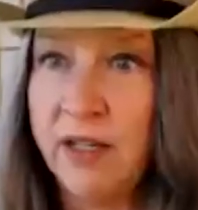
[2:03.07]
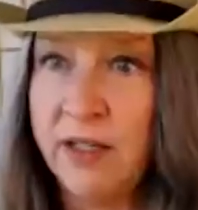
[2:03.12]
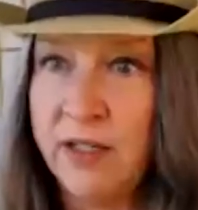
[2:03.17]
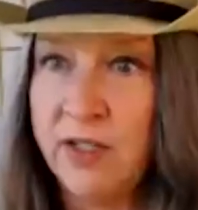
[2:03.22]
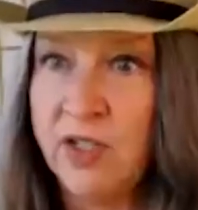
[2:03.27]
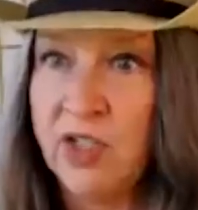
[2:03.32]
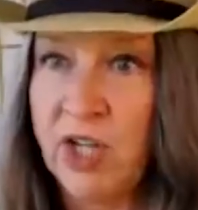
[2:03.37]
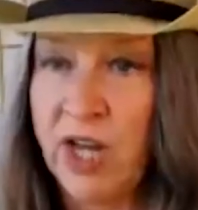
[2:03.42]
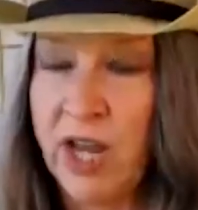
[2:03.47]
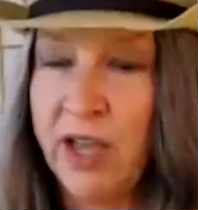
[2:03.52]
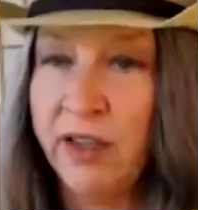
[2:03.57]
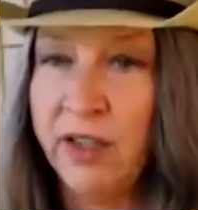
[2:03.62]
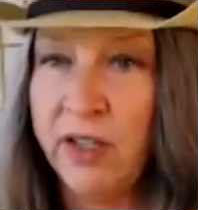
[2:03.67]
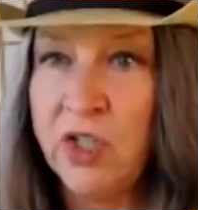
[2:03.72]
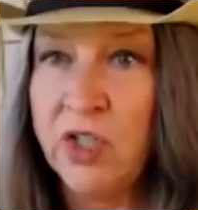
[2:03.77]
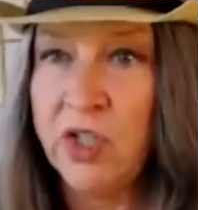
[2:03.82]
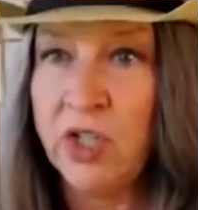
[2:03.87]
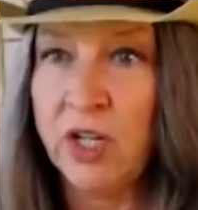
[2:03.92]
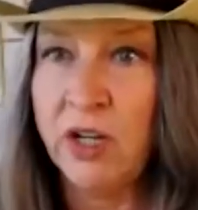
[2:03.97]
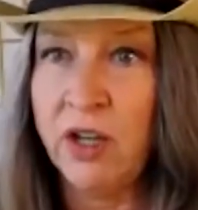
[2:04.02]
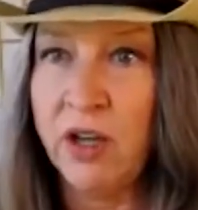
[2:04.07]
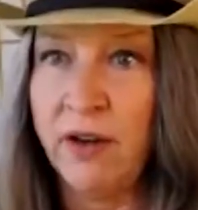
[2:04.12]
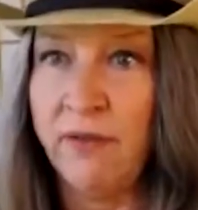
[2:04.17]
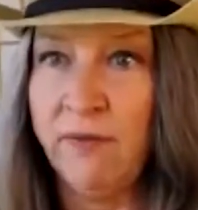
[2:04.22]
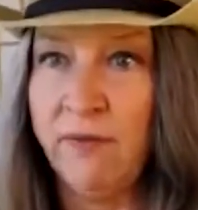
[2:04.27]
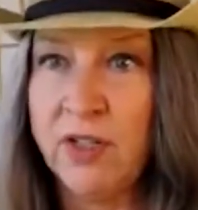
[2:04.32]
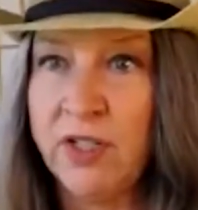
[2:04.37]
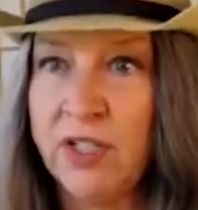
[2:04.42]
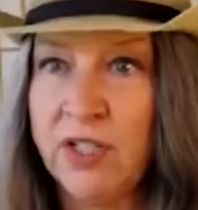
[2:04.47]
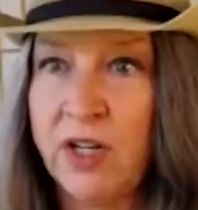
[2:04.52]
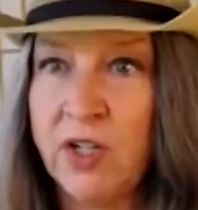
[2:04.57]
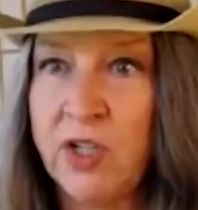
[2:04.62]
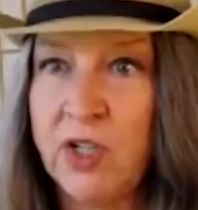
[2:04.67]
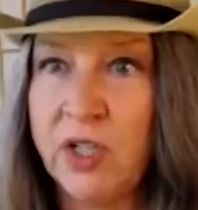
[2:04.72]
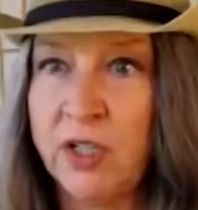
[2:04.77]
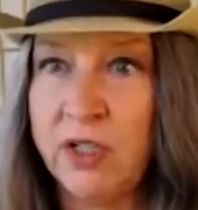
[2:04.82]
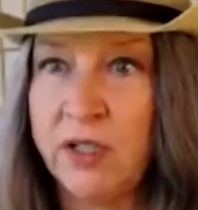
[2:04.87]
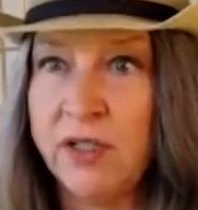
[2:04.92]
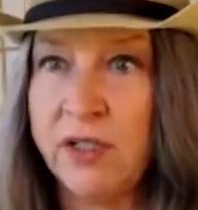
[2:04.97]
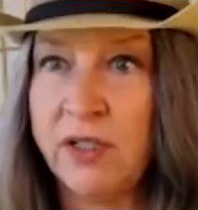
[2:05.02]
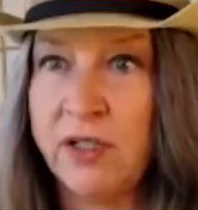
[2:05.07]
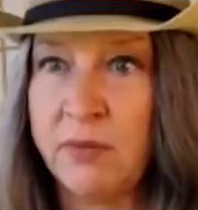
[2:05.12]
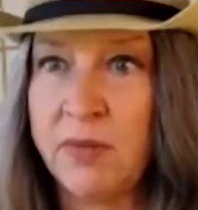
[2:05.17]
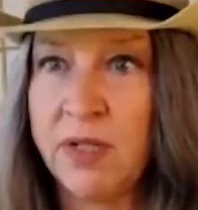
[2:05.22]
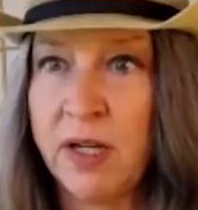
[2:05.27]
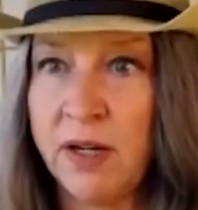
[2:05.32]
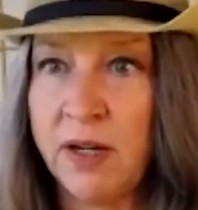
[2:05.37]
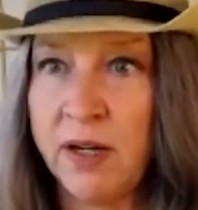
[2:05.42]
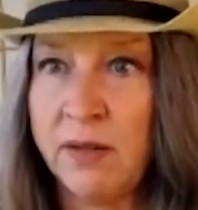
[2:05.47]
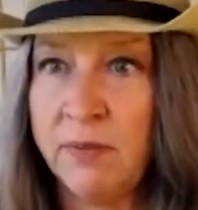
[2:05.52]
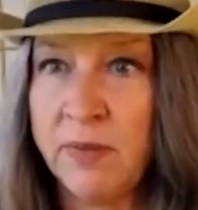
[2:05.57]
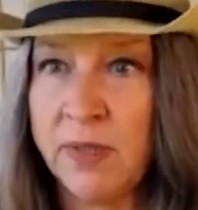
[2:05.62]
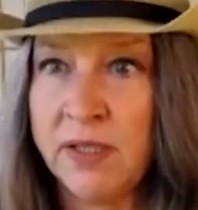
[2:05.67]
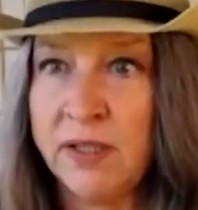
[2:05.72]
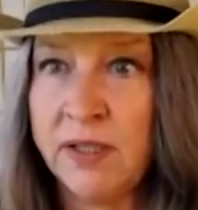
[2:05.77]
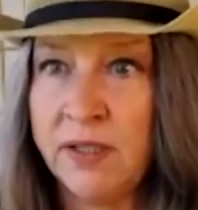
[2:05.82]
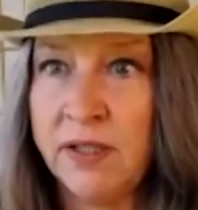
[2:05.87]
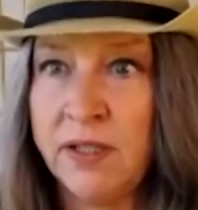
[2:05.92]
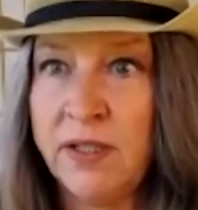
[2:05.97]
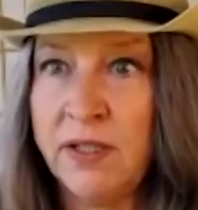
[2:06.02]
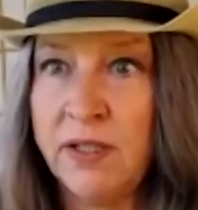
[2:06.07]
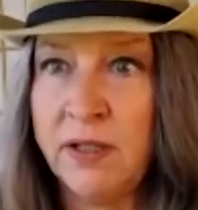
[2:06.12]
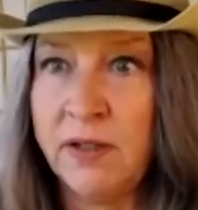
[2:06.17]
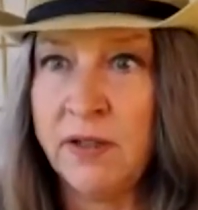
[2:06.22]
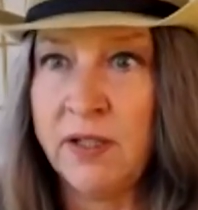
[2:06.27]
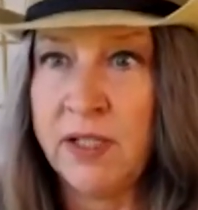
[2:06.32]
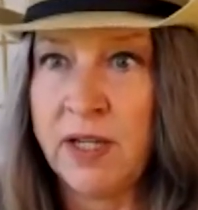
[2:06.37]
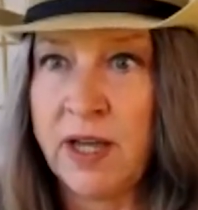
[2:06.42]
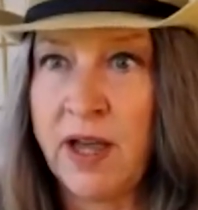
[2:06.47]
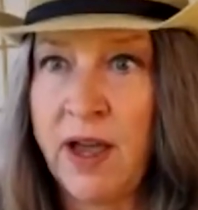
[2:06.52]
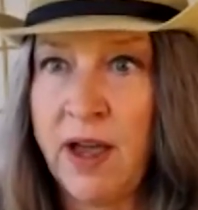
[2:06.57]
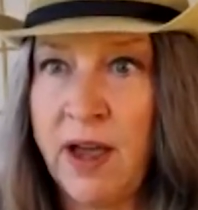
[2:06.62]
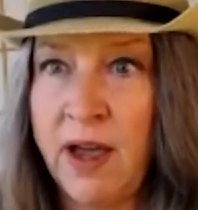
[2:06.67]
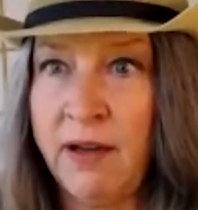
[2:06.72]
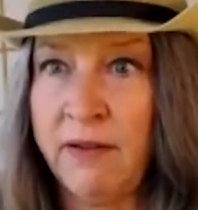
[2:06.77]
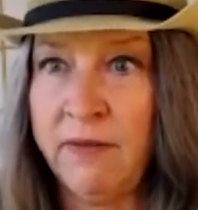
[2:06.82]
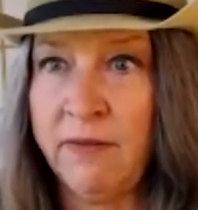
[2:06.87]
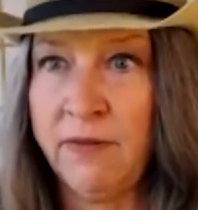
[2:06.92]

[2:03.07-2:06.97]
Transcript: challenging conversation sometimes to have.